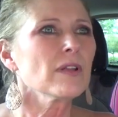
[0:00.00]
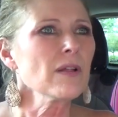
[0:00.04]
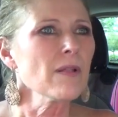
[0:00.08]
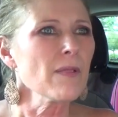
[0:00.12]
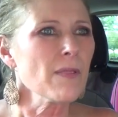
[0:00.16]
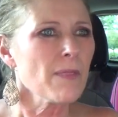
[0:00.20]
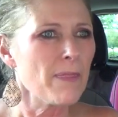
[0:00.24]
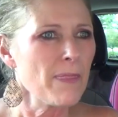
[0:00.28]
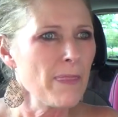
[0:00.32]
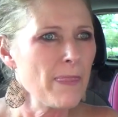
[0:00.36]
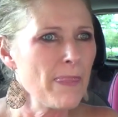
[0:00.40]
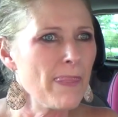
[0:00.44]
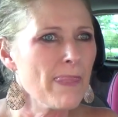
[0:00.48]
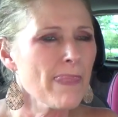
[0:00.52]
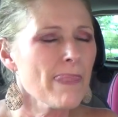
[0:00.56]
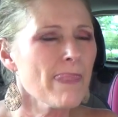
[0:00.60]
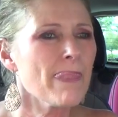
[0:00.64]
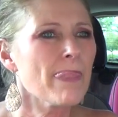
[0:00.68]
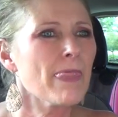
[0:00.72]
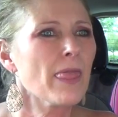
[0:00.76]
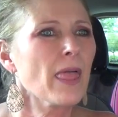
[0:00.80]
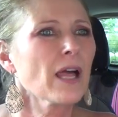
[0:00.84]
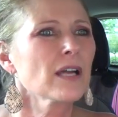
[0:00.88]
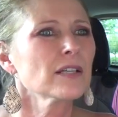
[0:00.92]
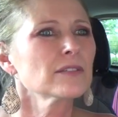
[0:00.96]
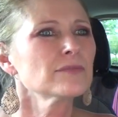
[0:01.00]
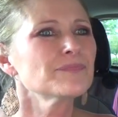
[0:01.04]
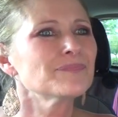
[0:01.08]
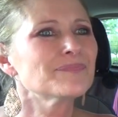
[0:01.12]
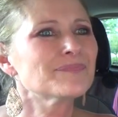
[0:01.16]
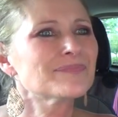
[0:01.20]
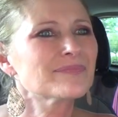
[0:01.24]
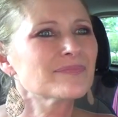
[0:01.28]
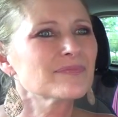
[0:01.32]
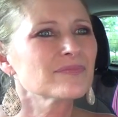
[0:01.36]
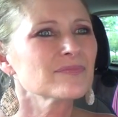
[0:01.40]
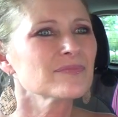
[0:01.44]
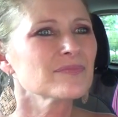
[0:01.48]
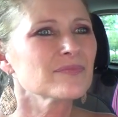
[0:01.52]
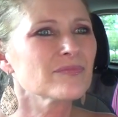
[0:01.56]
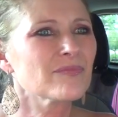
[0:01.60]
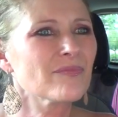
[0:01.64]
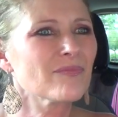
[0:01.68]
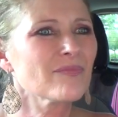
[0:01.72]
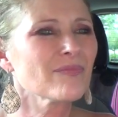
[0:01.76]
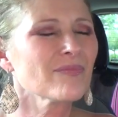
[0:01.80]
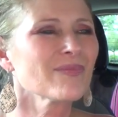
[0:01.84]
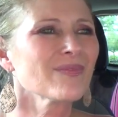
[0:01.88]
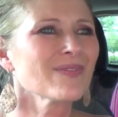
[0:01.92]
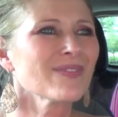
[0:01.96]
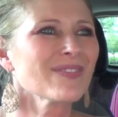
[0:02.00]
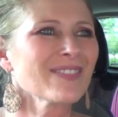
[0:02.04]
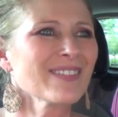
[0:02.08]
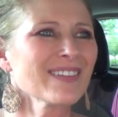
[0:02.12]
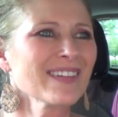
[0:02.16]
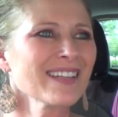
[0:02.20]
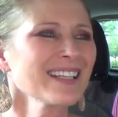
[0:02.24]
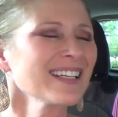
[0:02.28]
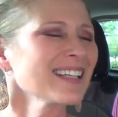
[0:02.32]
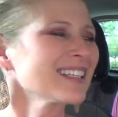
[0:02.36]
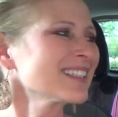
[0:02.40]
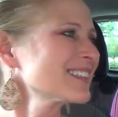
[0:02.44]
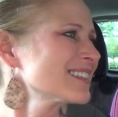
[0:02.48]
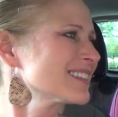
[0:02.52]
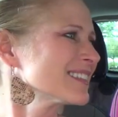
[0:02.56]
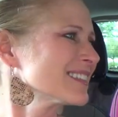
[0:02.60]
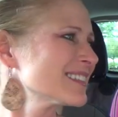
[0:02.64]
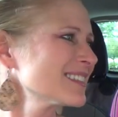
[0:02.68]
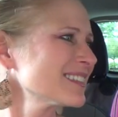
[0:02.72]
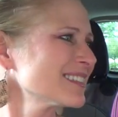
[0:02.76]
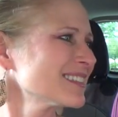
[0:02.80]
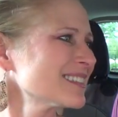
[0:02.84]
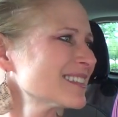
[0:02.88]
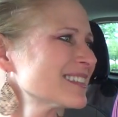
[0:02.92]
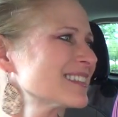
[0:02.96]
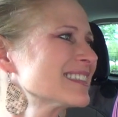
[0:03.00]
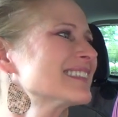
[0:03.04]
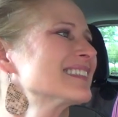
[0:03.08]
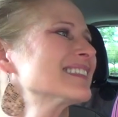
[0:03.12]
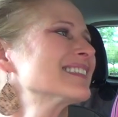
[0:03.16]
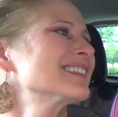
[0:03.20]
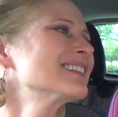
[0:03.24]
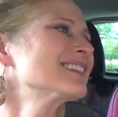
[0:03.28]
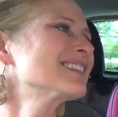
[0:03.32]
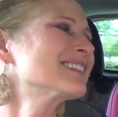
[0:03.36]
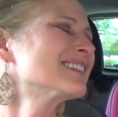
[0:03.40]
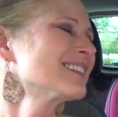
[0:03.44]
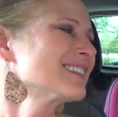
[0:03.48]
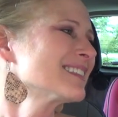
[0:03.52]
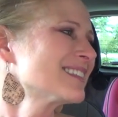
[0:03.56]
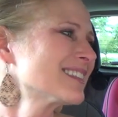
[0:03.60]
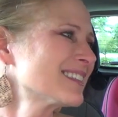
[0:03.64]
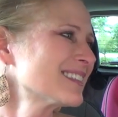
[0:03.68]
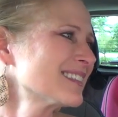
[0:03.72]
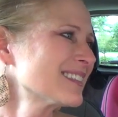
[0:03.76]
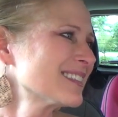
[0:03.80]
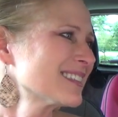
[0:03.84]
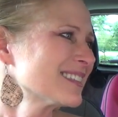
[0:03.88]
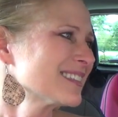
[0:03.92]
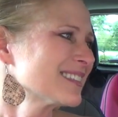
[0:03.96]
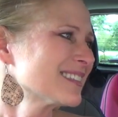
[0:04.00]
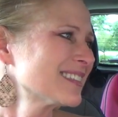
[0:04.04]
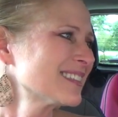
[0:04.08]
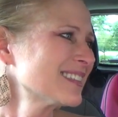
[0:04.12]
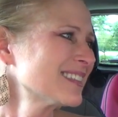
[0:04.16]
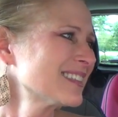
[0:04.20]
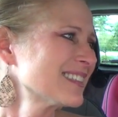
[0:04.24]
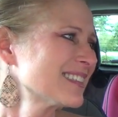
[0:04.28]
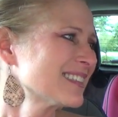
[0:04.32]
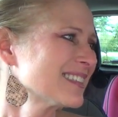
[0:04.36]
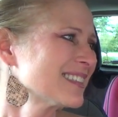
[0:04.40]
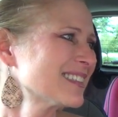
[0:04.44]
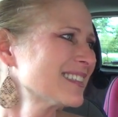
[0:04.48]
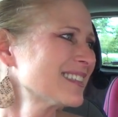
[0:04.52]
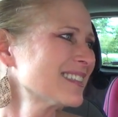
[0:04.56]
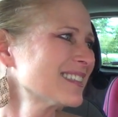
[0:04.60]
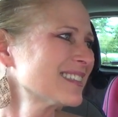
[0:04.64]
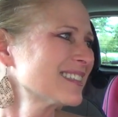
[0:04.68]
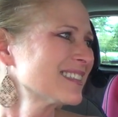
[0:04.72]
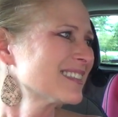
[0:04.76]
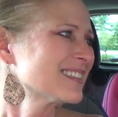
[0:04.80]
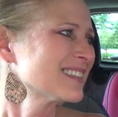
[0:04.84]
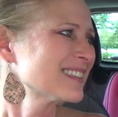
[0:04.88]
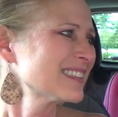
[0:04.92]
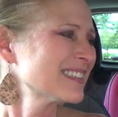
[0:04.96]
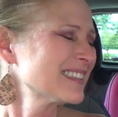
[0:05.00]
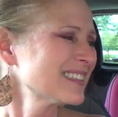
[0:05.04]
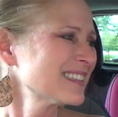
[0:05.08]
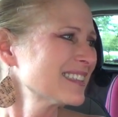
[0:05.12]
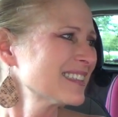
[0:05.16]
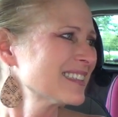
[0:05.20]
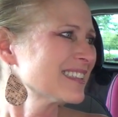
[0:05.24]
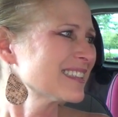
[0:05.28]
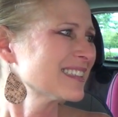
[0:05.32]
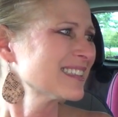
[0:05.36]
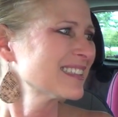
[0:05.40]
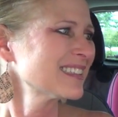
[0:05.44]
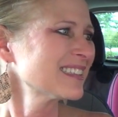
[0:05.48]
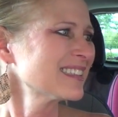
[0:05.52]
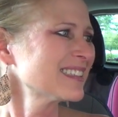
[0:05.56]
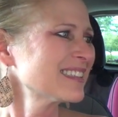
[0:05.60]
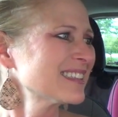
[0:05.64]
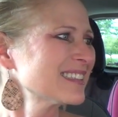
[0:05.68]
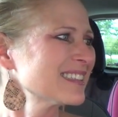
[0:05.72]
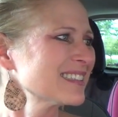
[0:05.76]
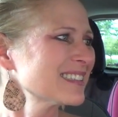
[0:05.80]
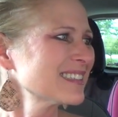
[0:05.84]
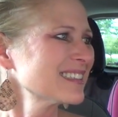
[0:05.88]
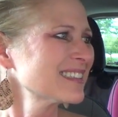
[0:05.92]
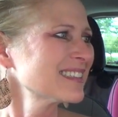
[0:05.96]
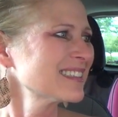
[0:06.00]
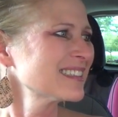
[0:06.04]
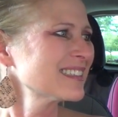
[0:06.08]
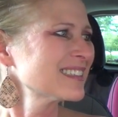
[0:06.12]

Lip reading: This person isn't speaking.